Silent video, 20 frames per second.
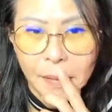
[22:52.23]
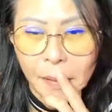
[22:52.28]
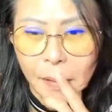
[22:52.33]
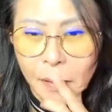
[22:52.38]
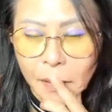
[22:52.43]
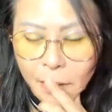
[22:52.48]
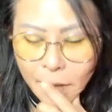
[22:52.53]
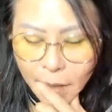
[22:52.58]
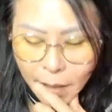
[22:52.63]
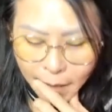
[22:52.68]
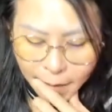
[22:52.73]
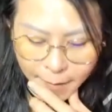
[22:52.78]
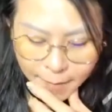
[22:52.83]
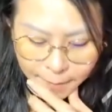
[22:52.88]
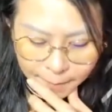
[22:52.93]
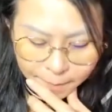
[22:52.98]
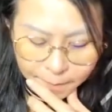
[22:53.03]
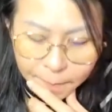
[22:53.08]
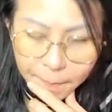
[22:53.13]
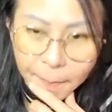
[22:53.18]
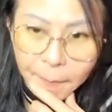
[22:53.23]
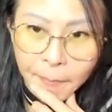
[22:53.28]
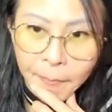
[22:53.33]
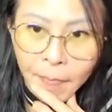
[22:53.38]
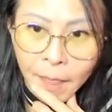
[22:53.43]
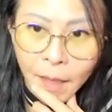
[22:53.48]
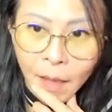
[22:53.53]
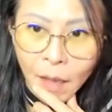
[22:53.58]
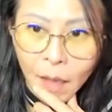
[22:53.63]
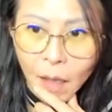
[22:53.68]
Okay.
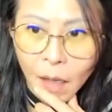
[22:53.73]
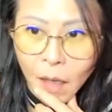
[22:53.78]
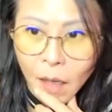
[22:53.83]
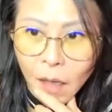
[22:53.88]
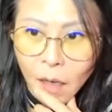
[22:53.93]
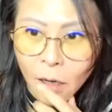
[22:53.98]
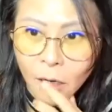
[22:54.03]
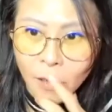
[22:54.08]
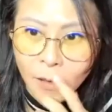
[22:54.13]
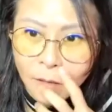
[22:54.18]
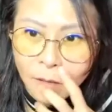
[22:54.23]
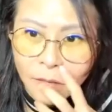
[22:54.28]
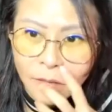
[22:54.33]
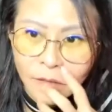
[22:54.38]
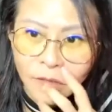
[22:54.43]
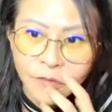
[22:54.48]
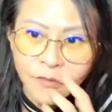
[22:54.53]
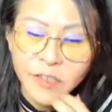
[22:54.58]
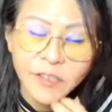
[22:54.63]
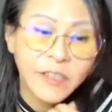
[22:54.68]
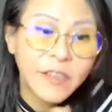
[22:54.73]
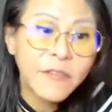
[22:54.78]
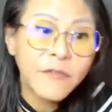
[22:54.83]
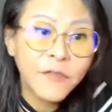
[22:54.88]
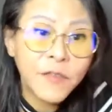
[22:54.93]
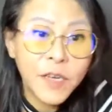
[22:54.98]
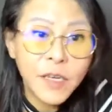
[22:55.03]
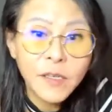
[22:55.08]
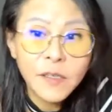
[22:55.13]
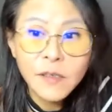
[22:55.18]
So first thing
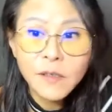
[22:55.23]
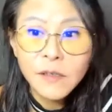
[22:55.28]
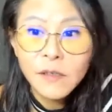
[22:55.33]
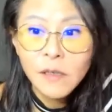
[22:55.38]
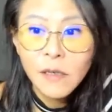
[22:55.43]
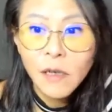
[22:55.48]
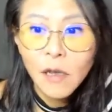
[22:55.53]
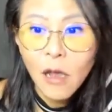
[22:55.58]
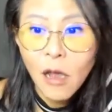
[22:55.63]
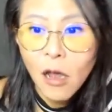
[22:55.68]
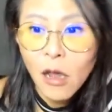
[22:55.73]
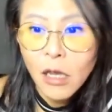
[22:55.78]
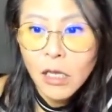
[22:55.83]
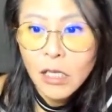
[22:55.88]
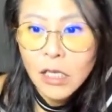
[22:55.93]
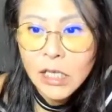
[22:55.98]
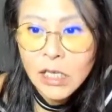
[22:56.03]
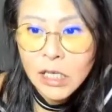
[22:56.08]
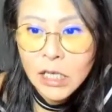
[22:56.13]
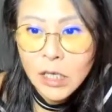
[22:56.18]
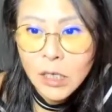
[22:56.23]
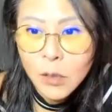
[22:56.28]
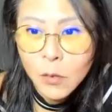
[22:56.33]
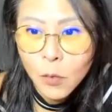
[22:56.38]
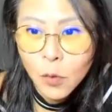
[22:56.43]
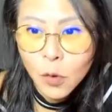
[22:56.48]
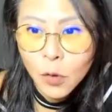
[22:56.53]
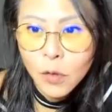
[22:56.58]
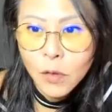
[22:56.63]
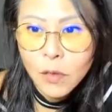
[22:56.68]
first, E
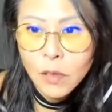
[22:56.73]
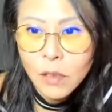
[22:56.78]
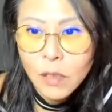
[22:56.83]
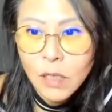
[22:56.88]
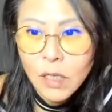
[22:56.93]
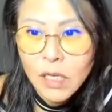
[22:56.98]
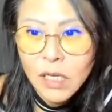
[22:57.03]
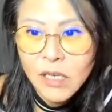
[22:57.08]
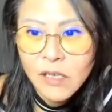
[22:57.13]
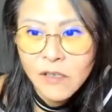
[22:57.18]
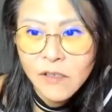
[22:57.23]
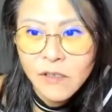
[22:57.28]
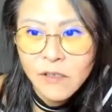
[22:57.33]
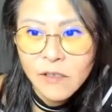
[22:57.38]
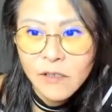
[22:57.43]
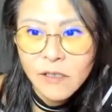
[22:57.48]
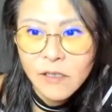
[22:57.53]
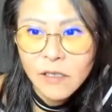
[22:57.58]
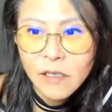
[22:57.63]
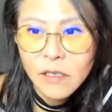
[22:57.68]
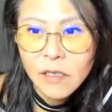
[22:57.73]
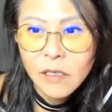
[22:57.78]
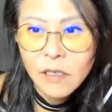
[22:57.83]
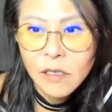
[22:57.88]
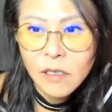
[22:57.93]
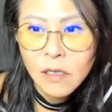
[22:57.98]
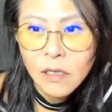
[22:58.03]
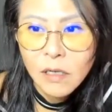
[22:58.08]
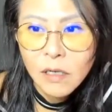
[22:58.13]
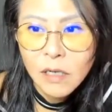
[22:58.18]
Wood is
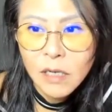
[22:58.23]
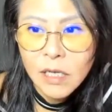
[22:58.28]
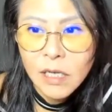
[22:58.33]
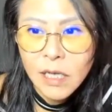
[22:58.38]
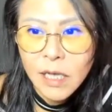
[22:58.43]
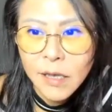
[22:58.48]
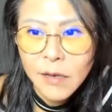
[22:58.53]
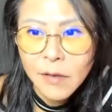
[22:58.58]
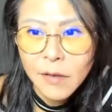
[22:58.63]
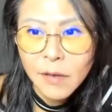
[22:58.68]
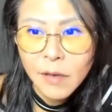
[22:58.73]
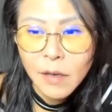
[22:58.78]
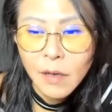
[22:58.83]
Li Yin.